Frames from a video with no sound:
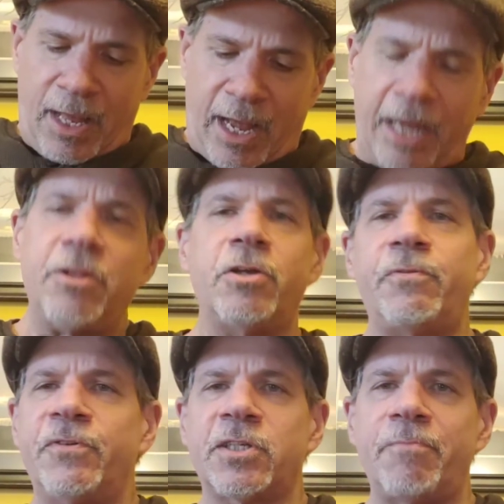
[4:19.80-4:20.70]
I looked
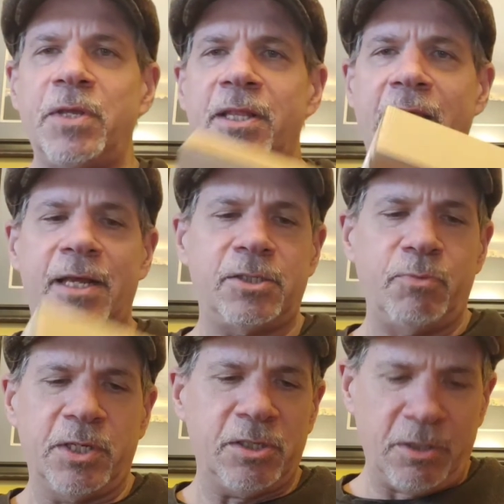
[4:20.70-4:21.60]
for something that
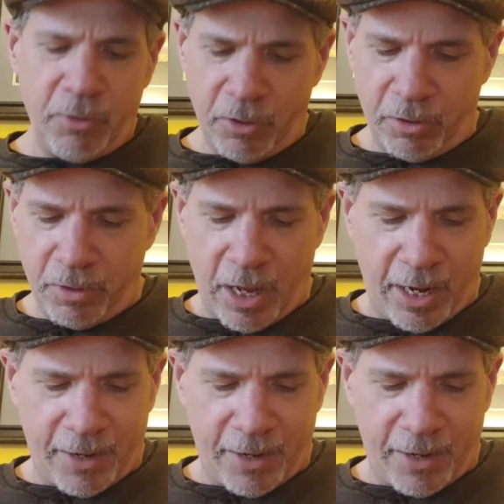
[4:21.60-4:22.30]
was a little